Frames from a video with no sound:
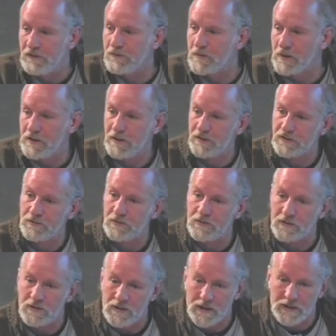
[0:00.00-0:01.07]
20 years worth
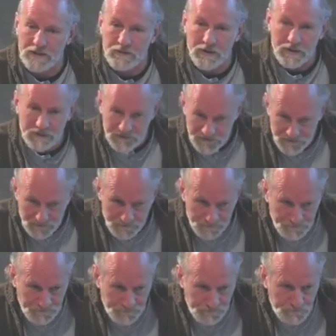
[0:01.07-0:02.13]
of client records.
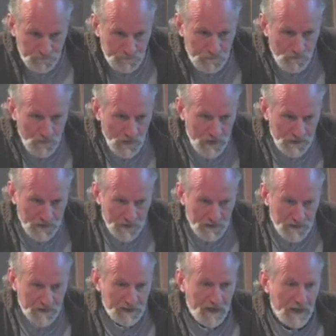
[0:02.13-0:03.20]
At the end
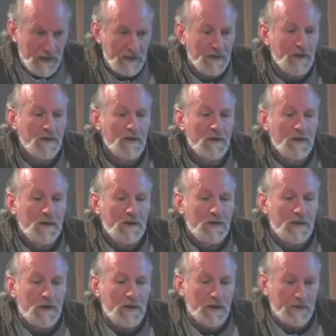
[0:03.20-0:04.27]
of the day,
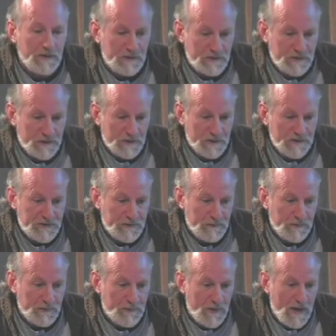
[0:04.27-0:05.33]
they charged him
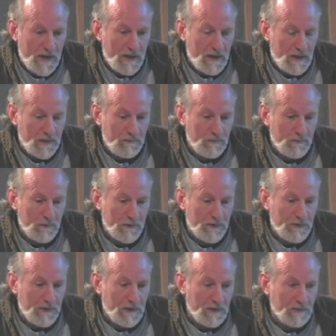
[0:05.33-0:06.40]
with
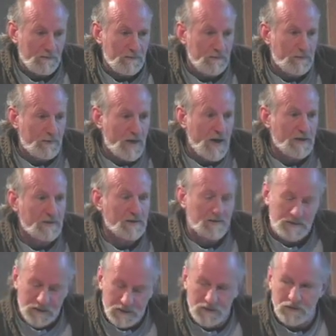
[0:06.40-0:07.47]

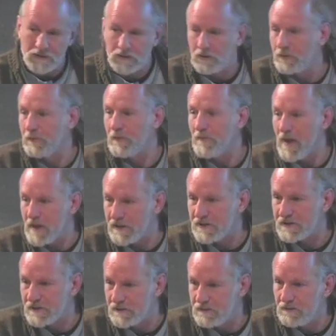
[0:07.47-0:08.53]
practicing herbal
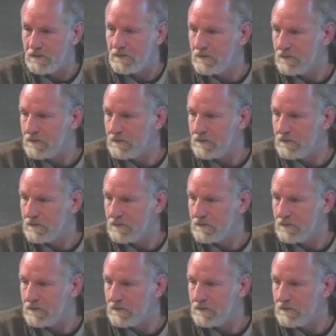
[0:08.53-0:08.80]
medicine,